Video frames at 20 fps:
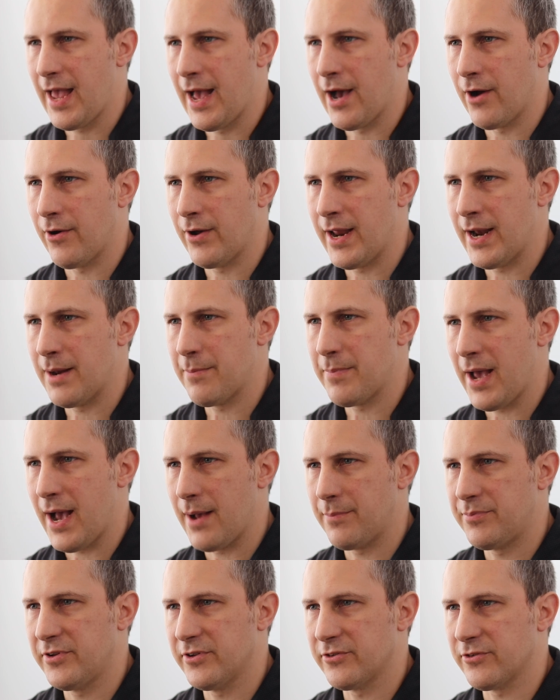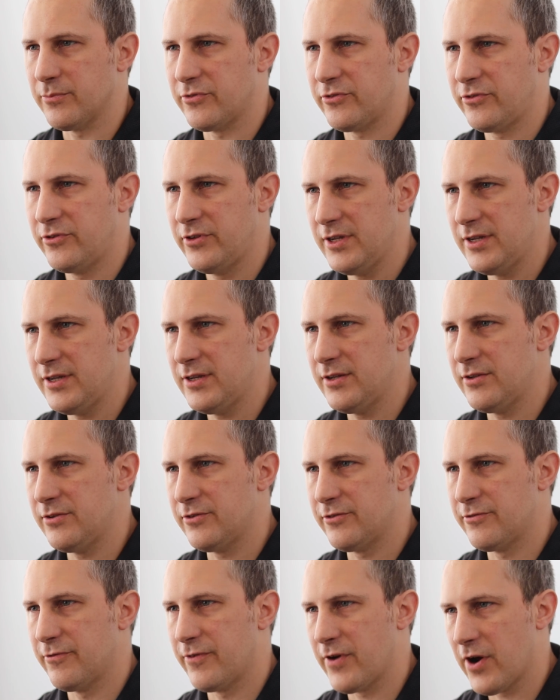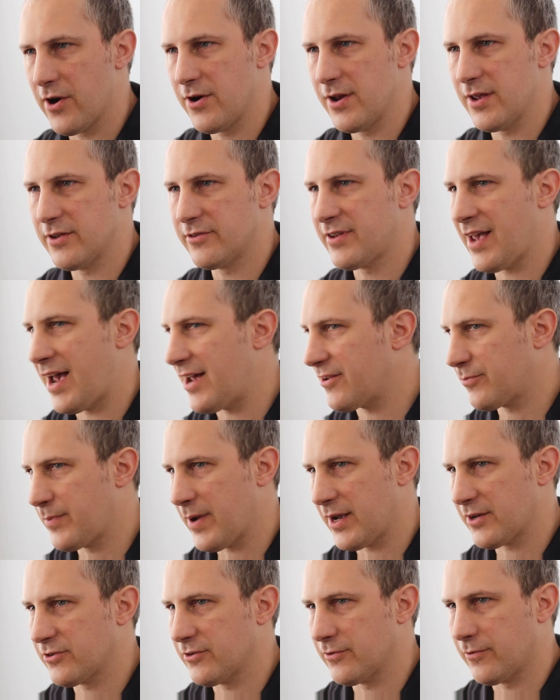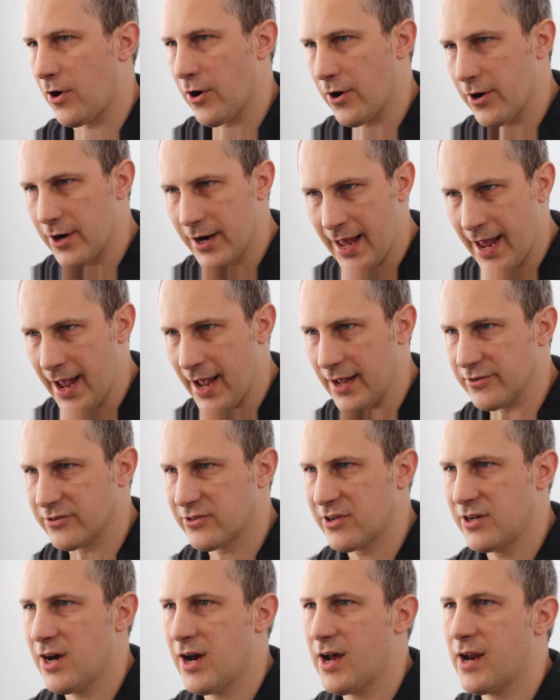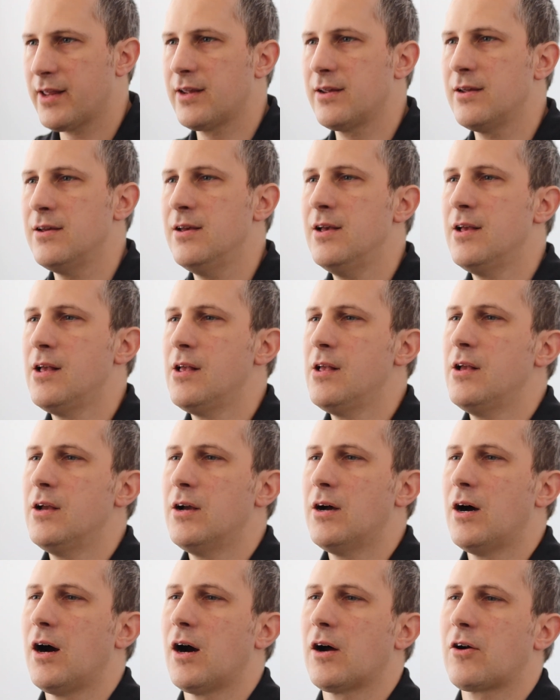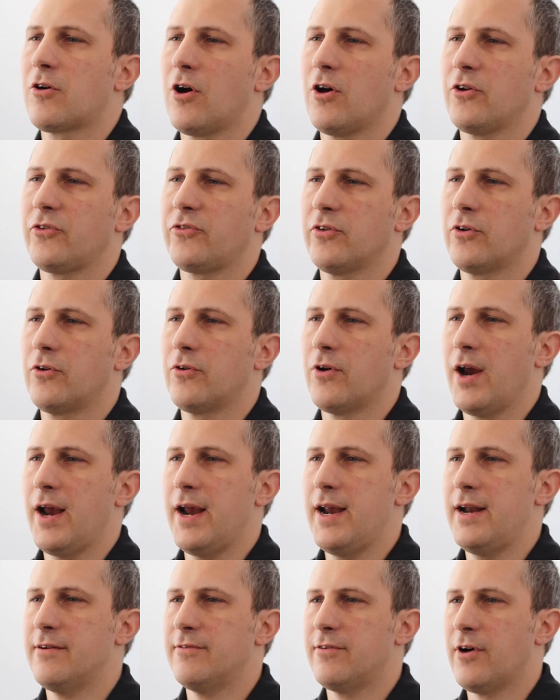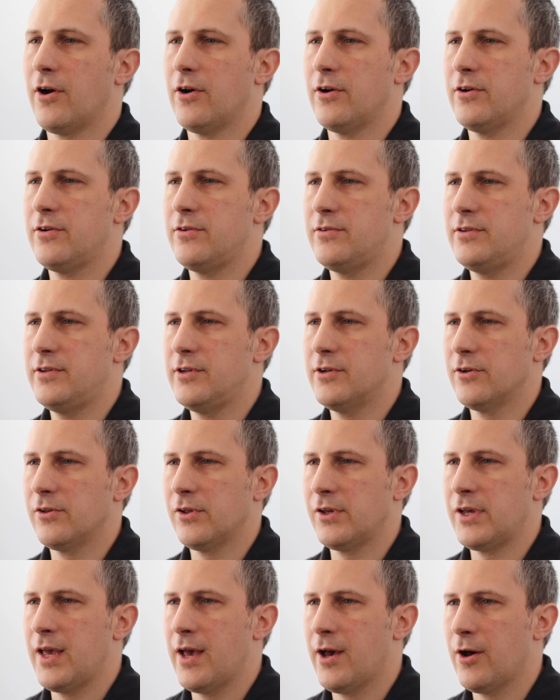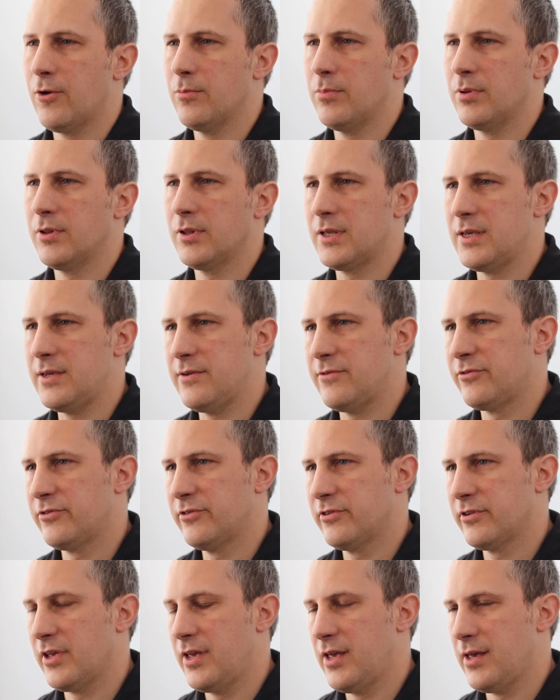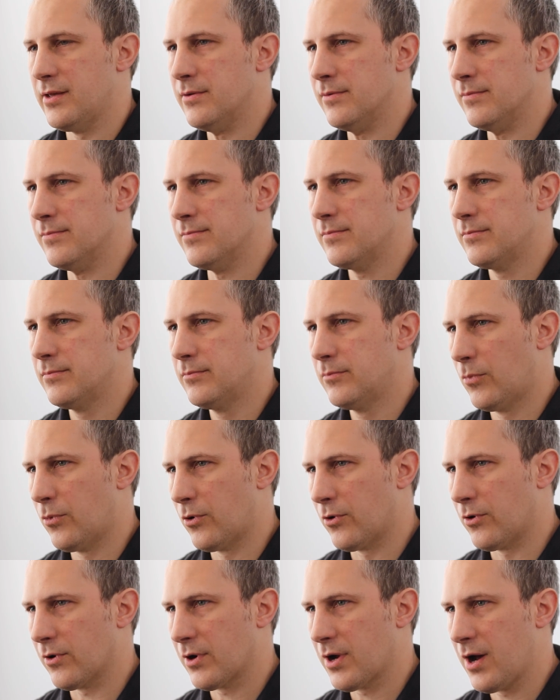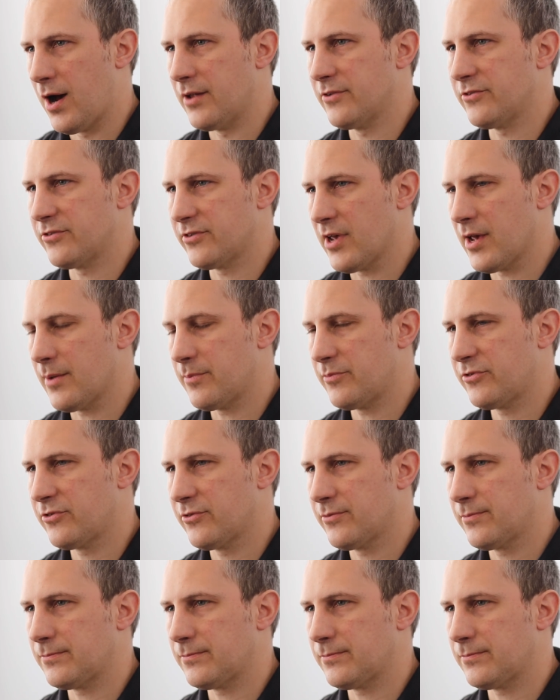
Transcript: how Anabaptism sees various aspects of art as cutting across the grain of our dearly held beliefs and moral concepts.